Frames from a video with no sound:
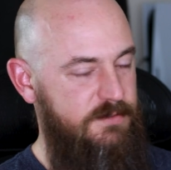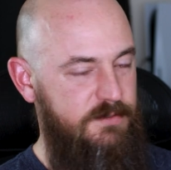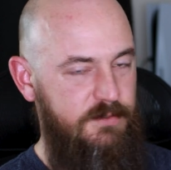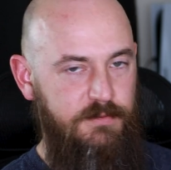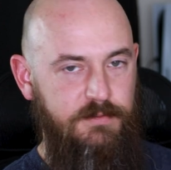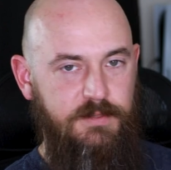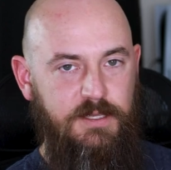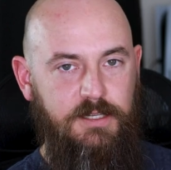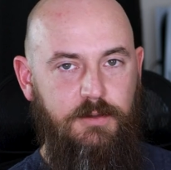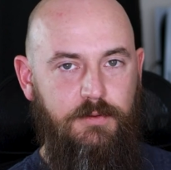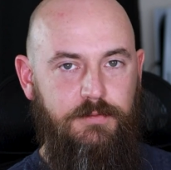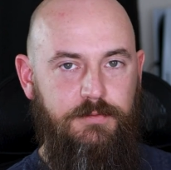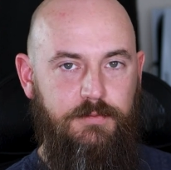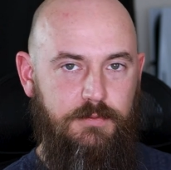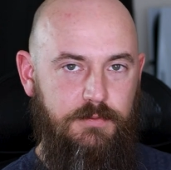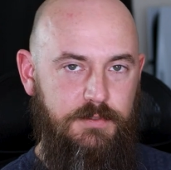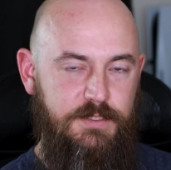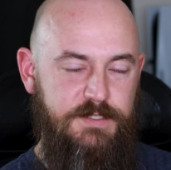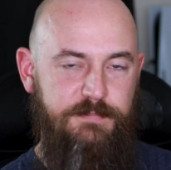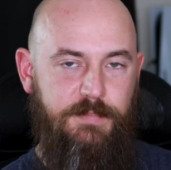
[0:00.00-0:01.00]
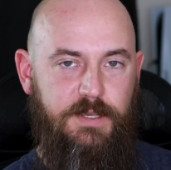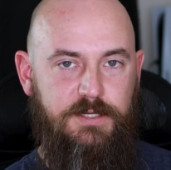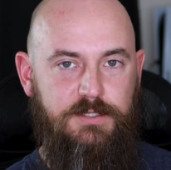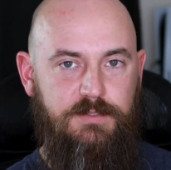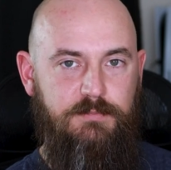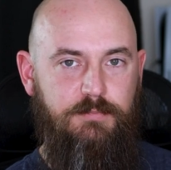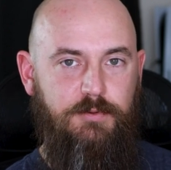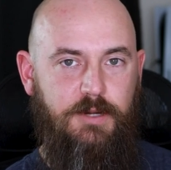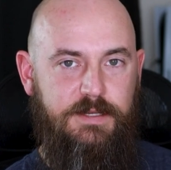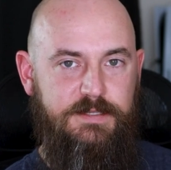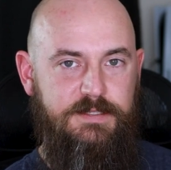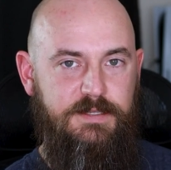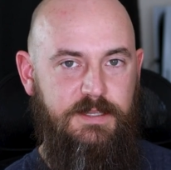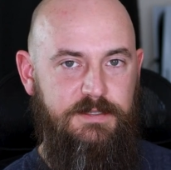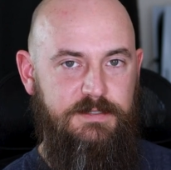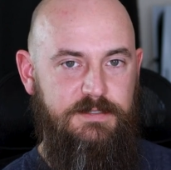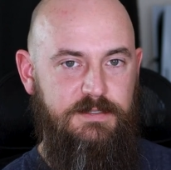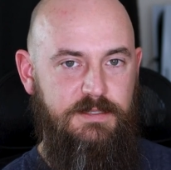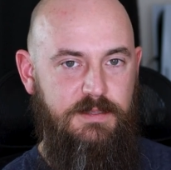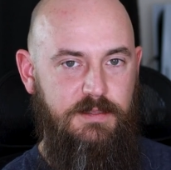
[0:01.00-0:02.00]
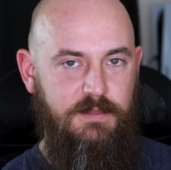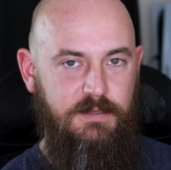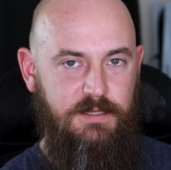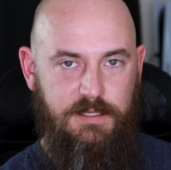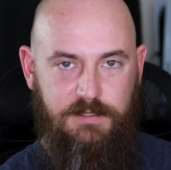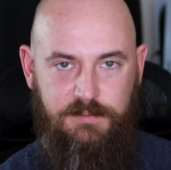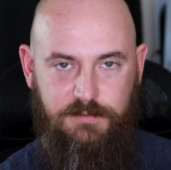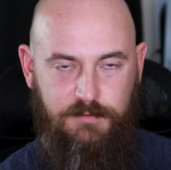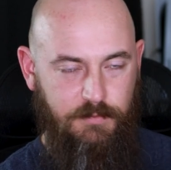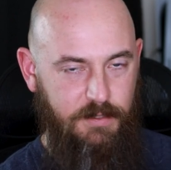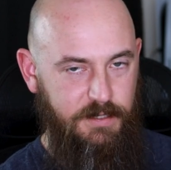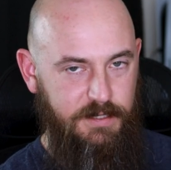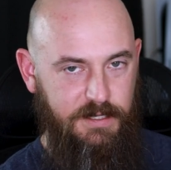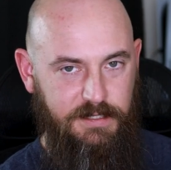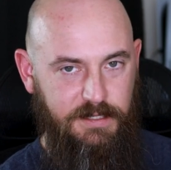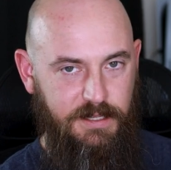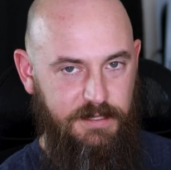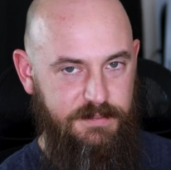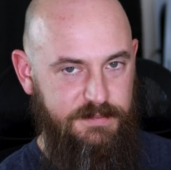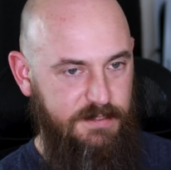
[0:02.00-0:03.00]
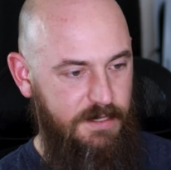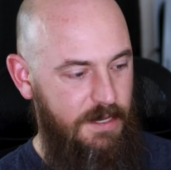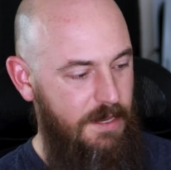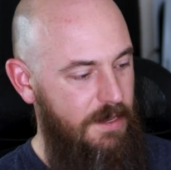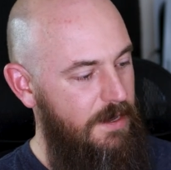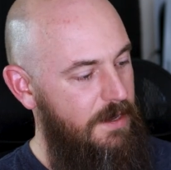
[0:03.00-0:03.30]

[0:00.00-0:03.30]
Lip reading: So they go through an inspection process in the Geek Squad, I guess.